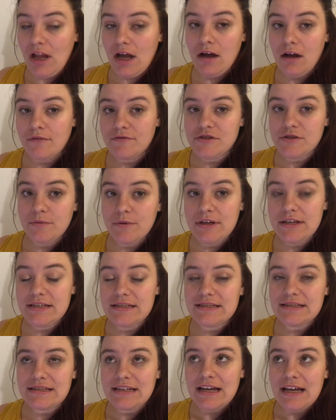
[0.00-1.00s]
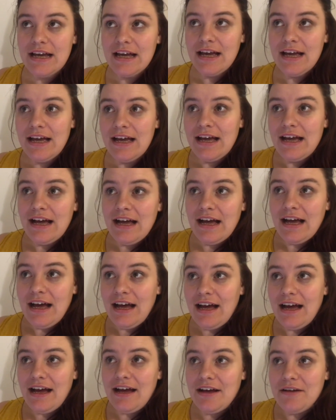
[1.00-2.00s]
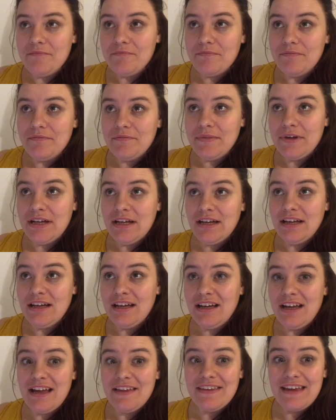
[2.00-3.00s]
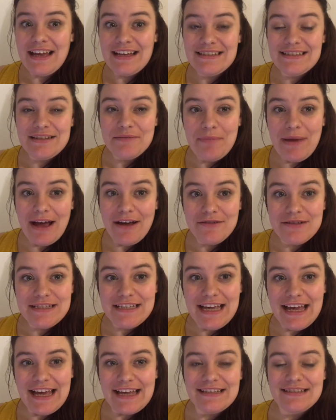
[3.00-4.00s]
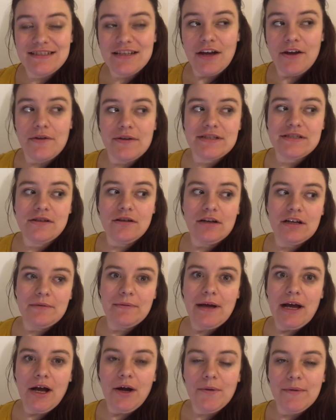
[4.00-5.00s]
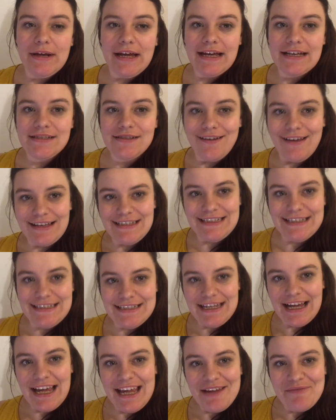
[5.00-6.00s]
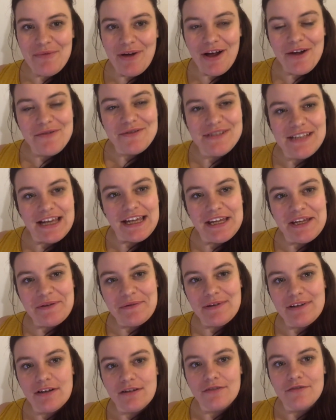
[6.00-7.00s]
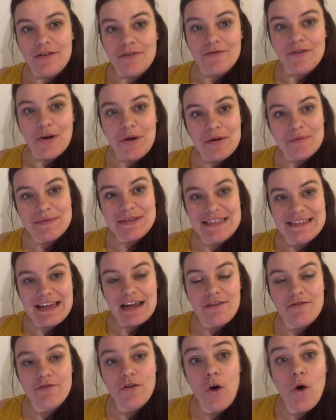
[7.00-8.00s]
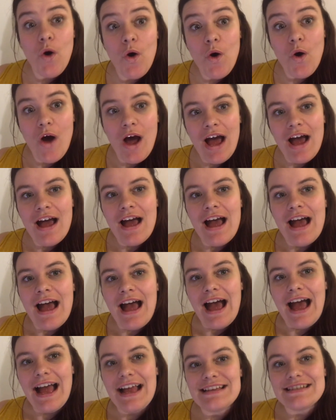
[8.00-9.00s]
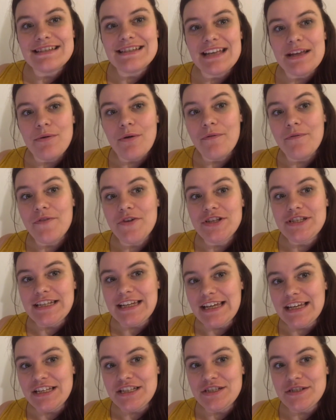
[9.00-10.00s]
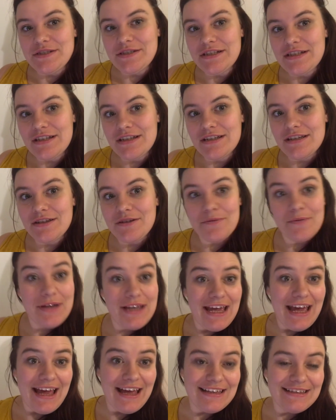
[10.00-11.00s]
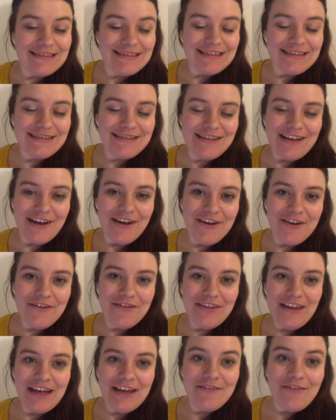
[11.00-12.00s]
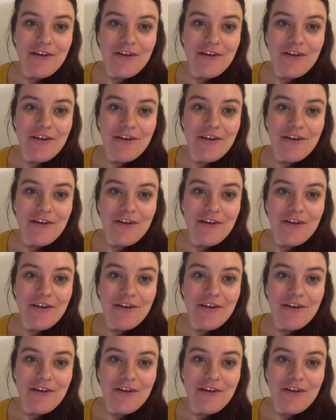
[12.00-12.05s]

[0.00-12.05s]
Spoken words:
afterwards, and that's about it. So it's not going to be a wholly exciting day, but I will take you along for Vlogmas day 4 and see what footage we get. So thank